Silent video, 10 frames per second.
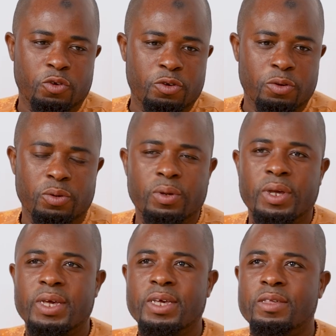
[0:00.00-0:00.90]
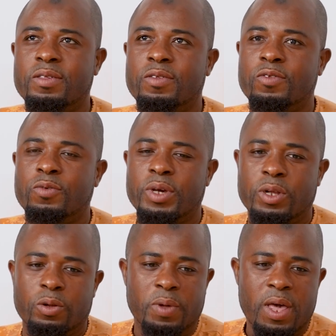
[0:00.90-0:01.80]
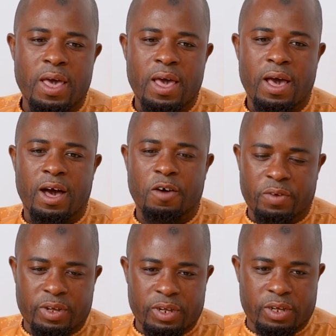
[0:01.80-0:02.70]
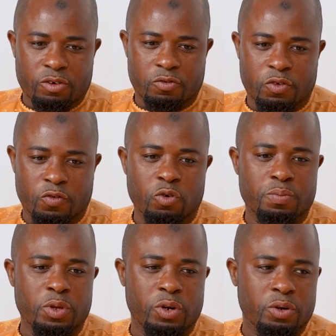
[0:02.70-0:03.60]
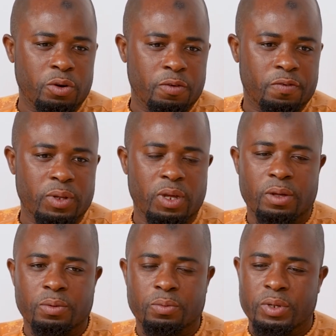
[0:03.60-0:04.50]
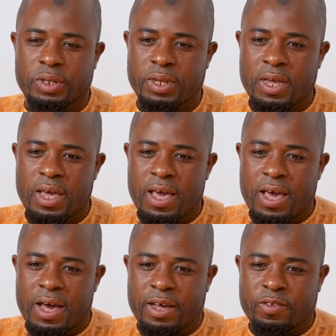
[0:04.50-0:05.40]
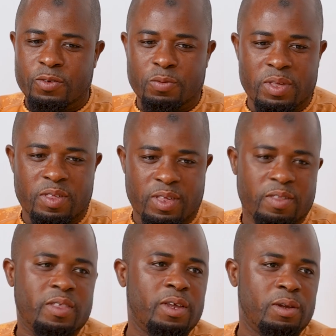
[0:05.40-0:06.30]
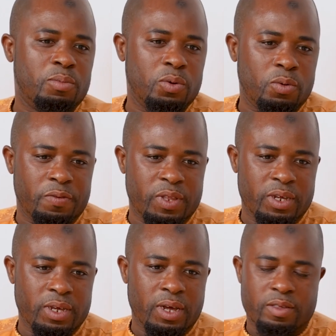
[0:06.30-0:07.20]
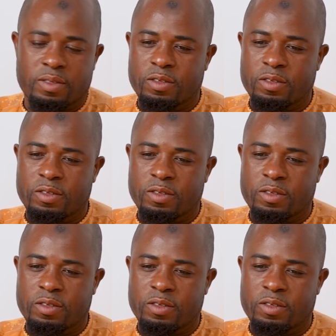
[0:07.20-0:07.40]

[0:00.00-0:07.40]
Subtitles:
to do is to help African countries go beyond growth, which has not been sustainable over the years.